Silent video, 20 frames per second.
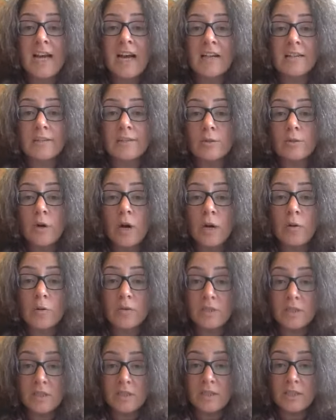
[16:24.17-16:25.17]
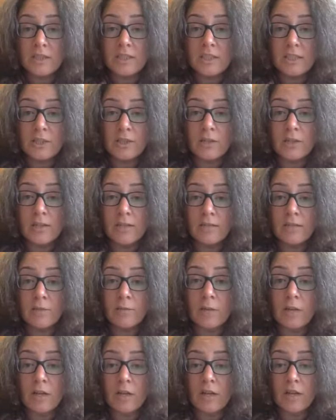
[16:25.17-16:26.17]
And do I want to continue living
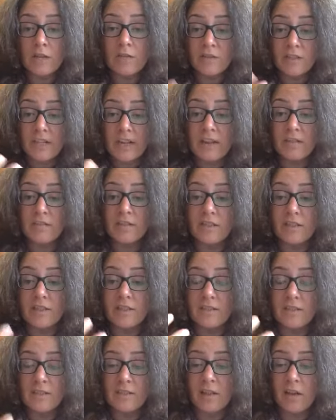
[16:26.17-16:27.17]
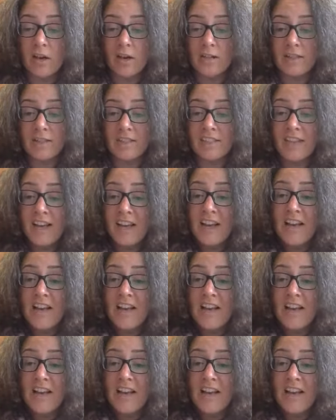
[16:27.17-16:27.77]
my life in heaviness and lies?